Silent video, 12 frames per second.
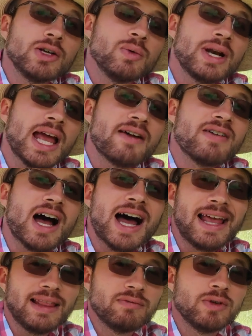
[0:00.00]
you want to have a
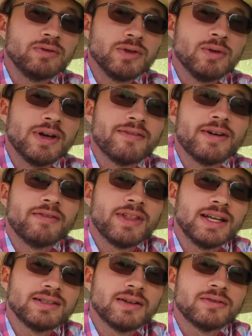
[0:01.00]
high level view of, of,
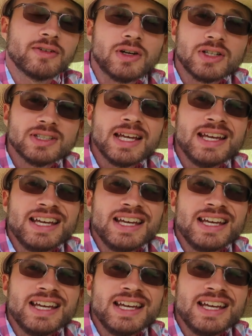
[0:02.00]
things at first.